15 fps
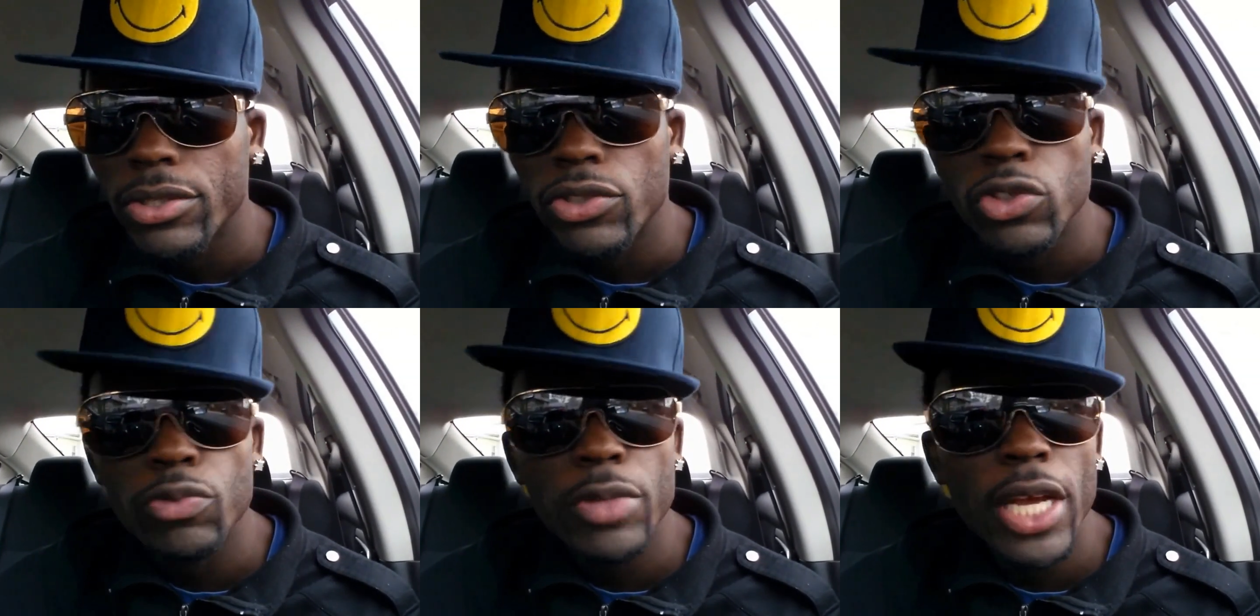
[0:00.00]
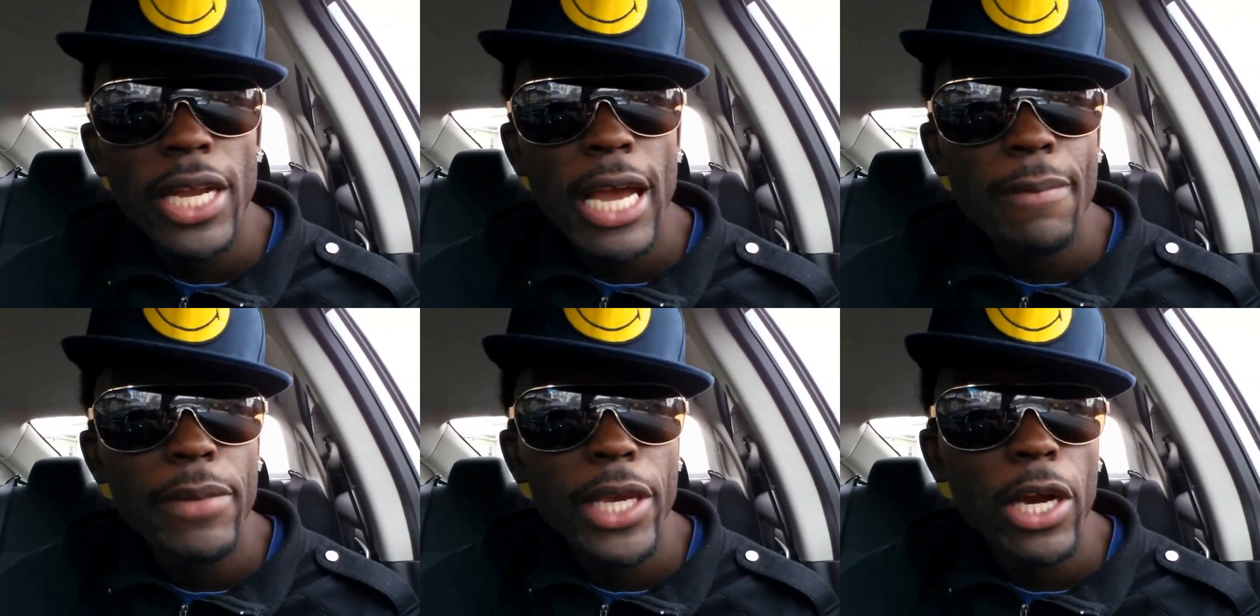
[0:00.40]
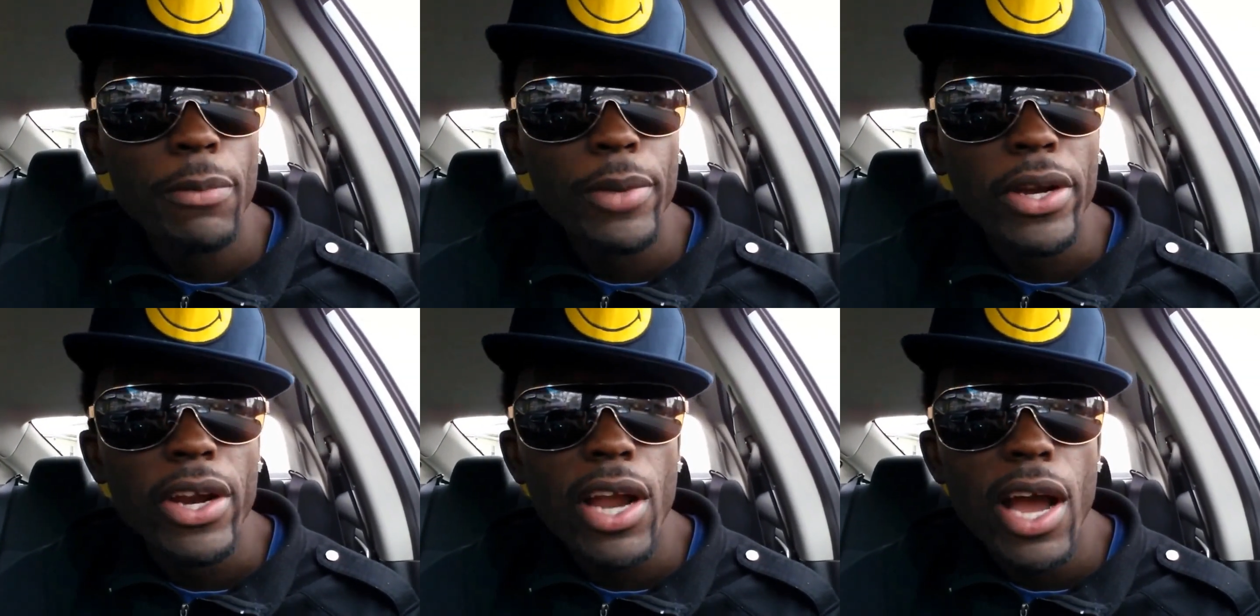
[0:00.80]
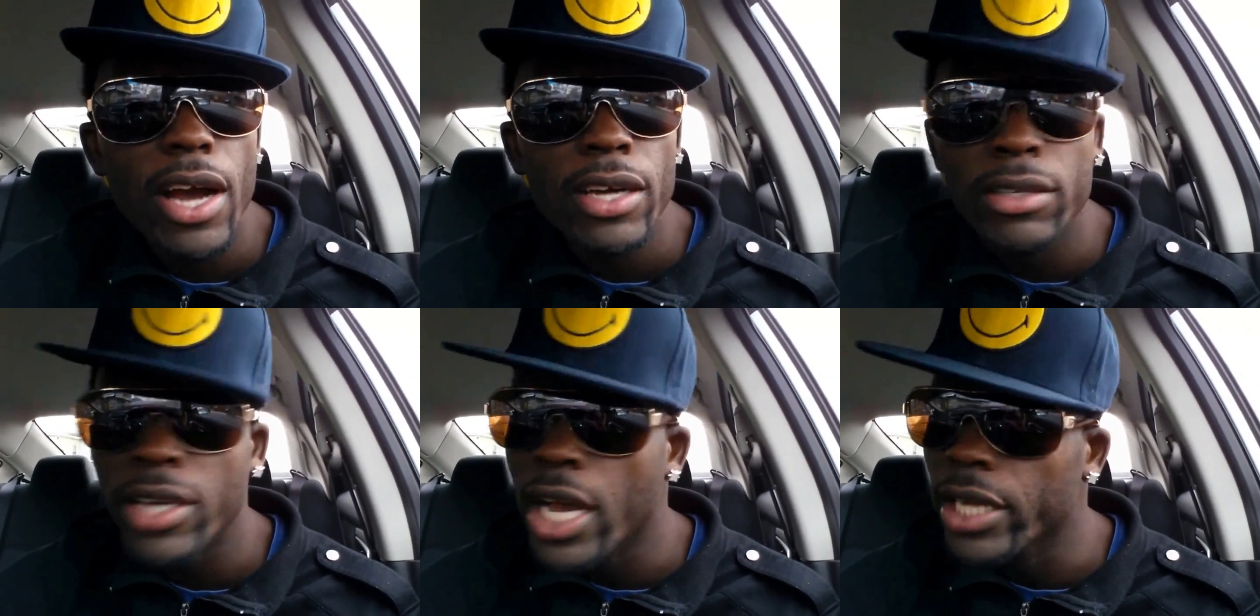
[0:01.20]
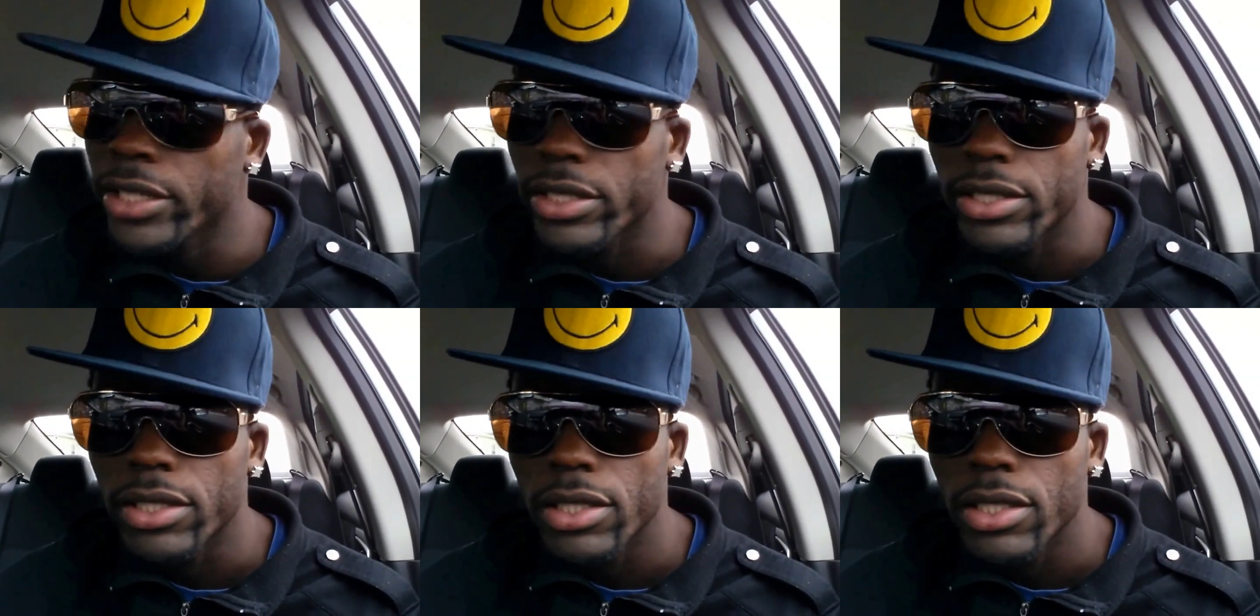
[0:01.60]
So him there big up the wrong Dan.